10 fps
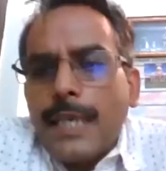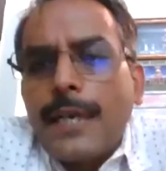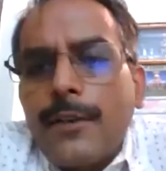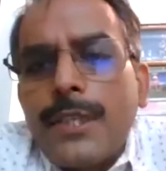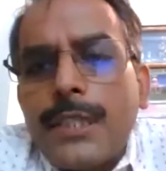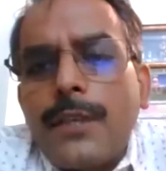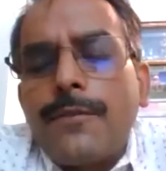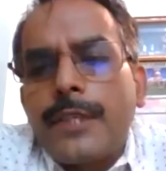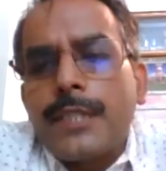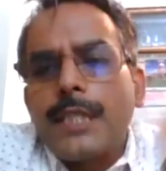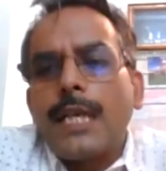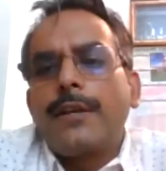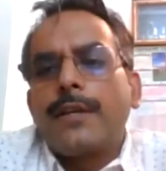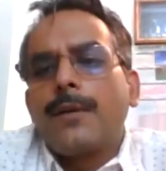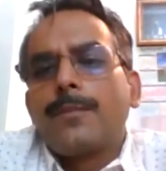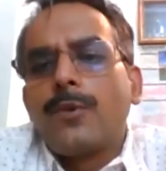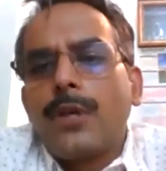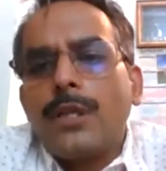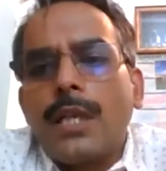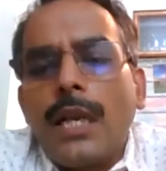second question first, then I will come to,
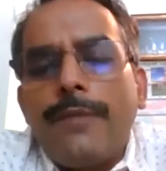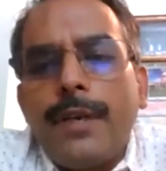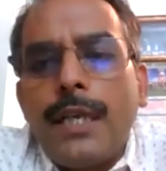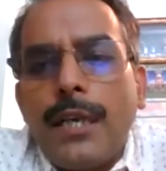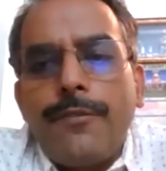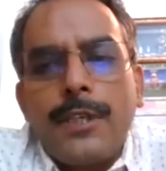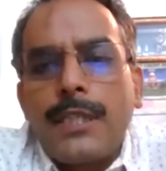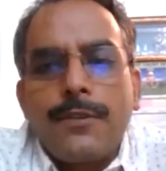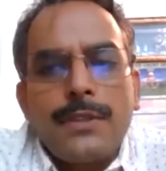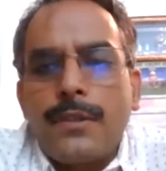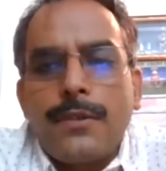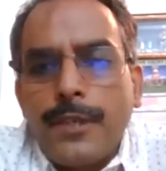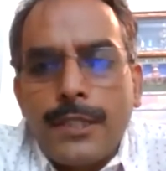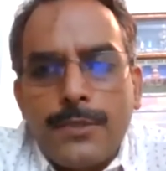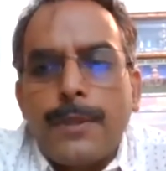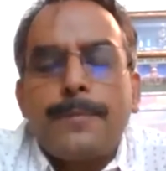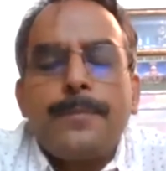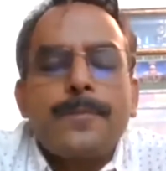then I will elaborate the first one.